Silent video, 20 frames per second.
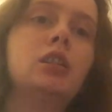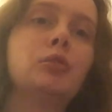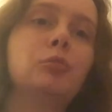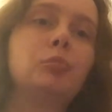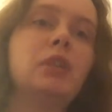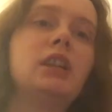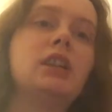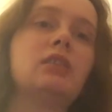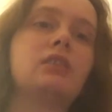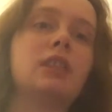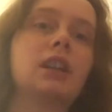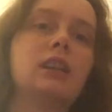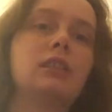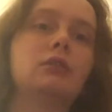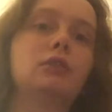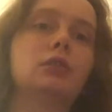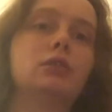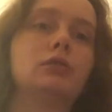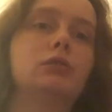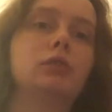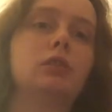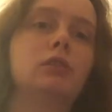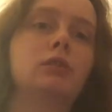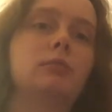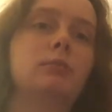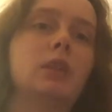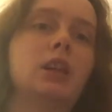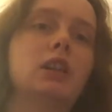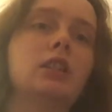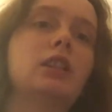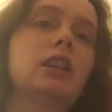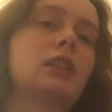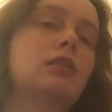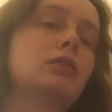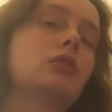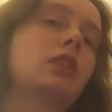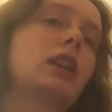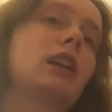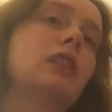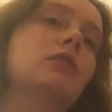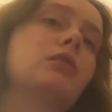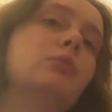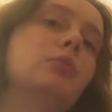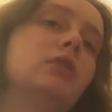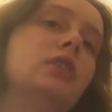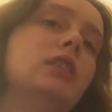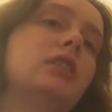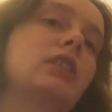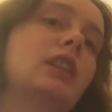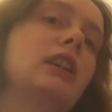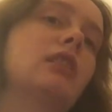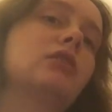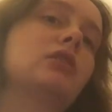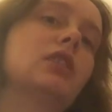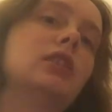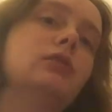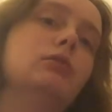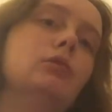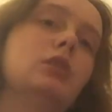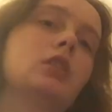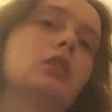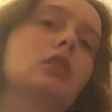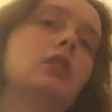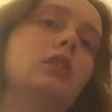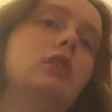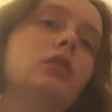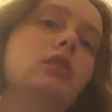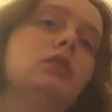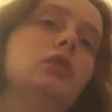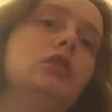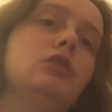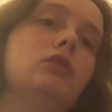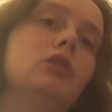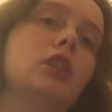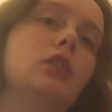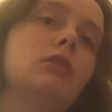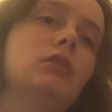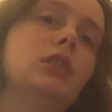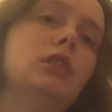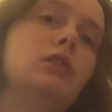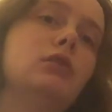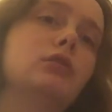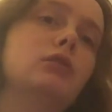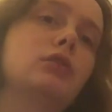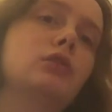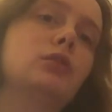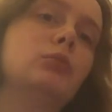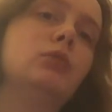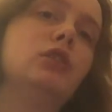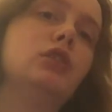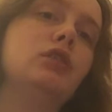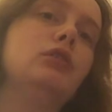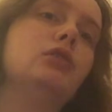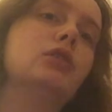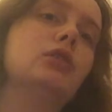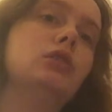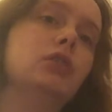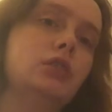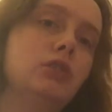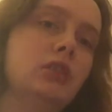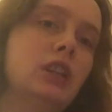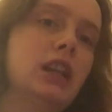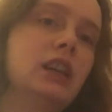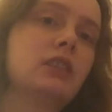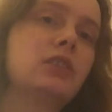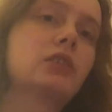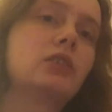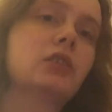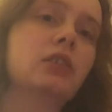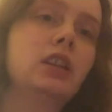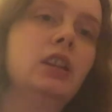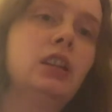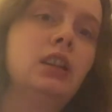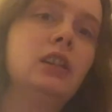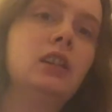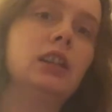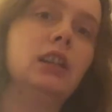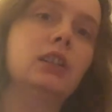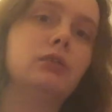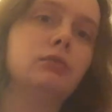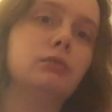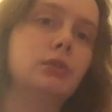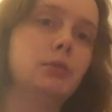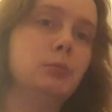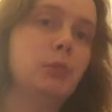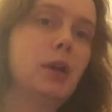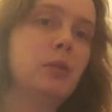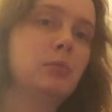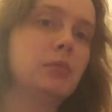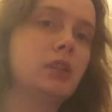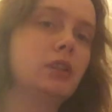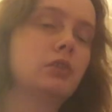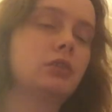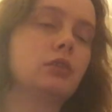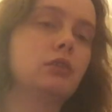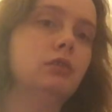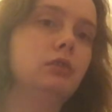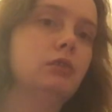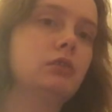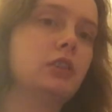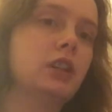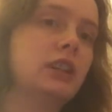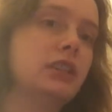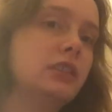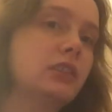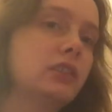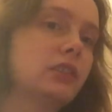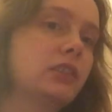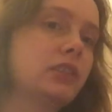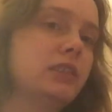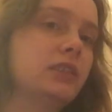peace out to all of my Girl Scouts, Boy Scouts, and Rock On, you totally awesome dudes and dudettes, and remember to always